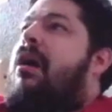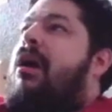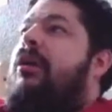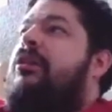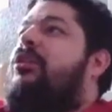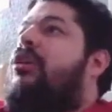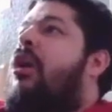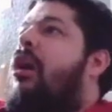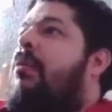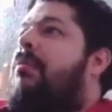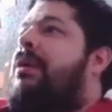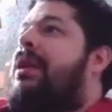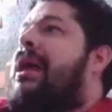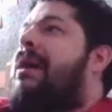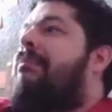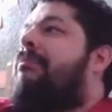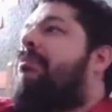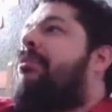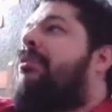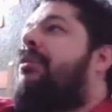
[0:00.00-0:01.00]
Uncommon
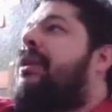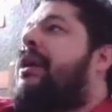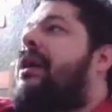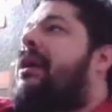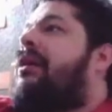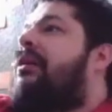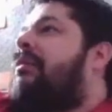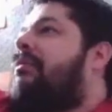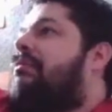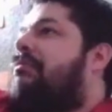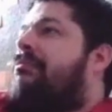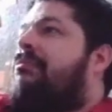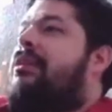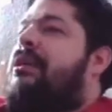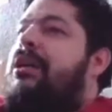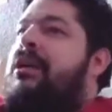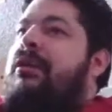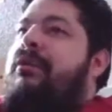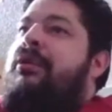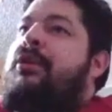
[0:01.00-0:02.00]
ember there.
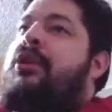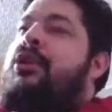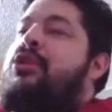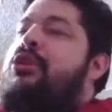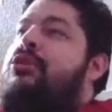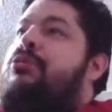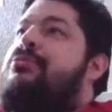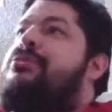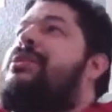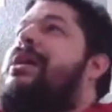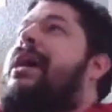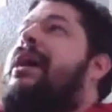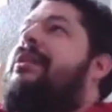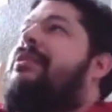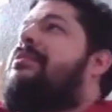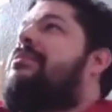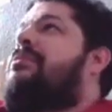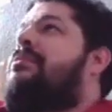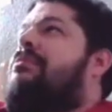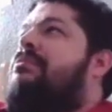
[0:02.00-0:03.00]
You can use
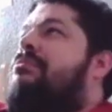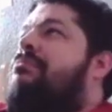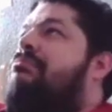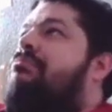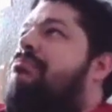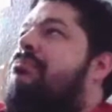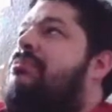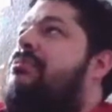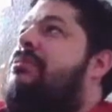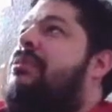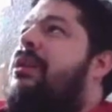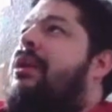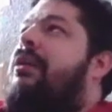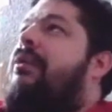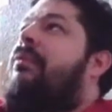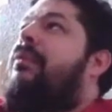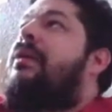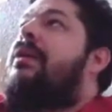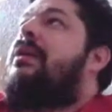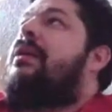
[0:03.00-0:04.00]
that to
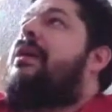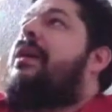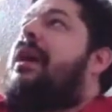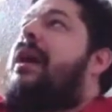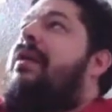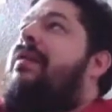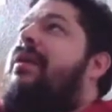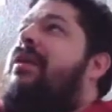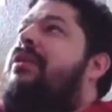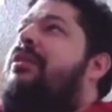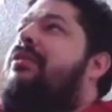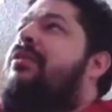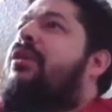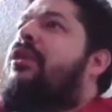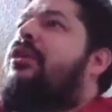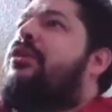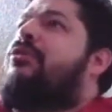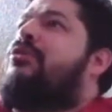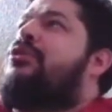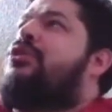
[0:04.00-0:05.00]
and then you
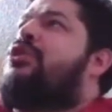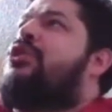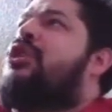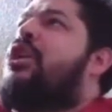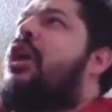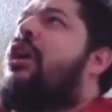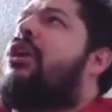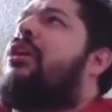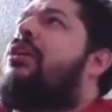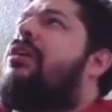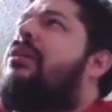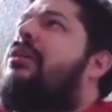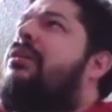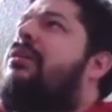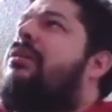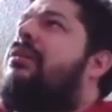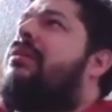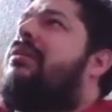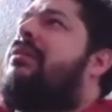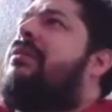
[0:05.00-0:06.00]
got your junk.
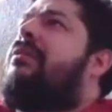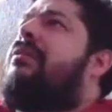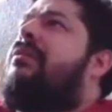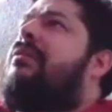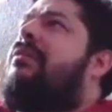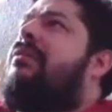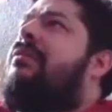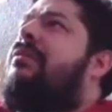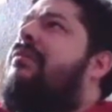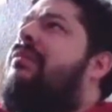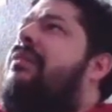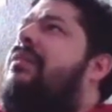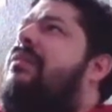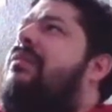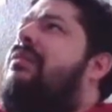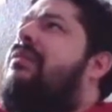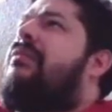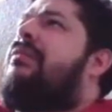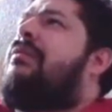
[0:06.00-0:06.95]
Is it?